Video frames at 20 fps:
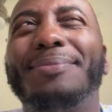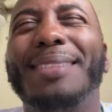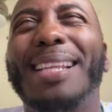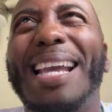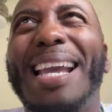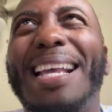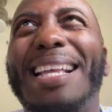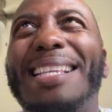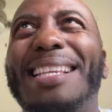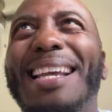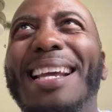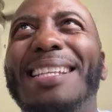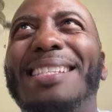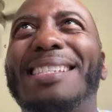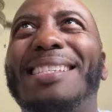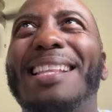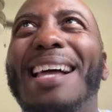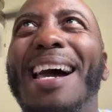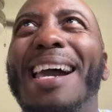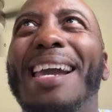
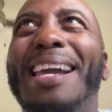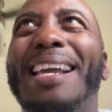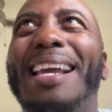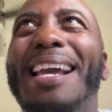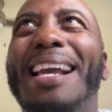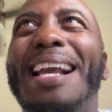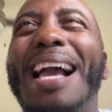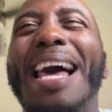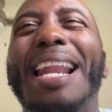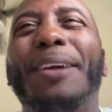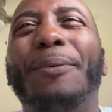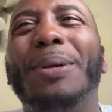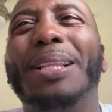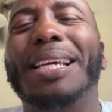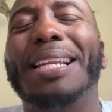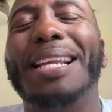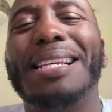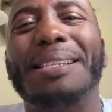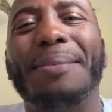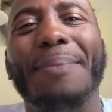it's like it kind of
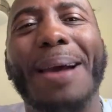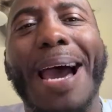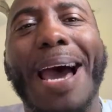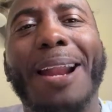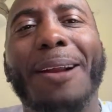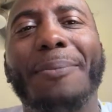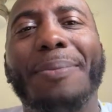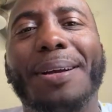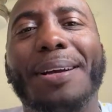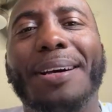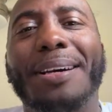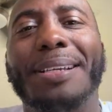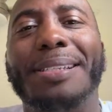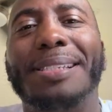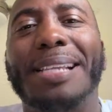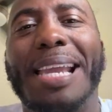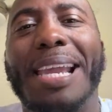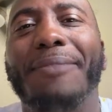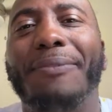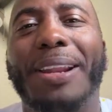really doesn't matter,
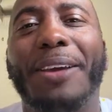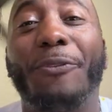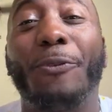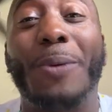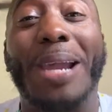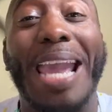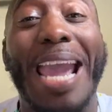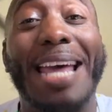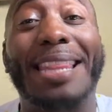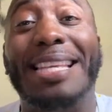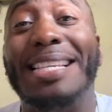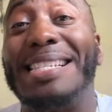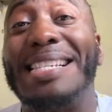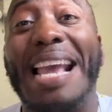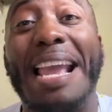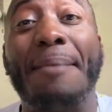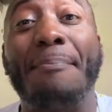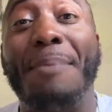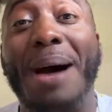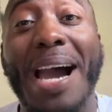because even if we had the
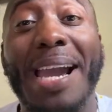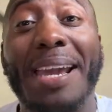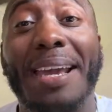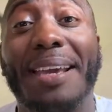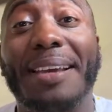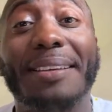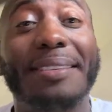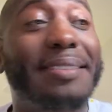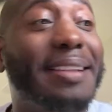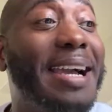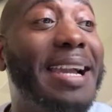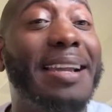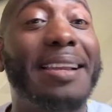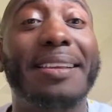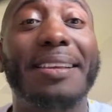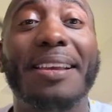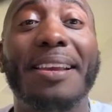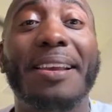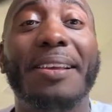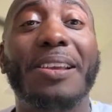same bike, like
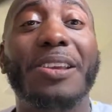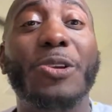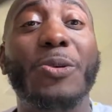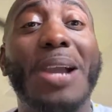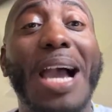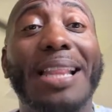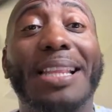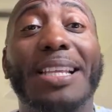you got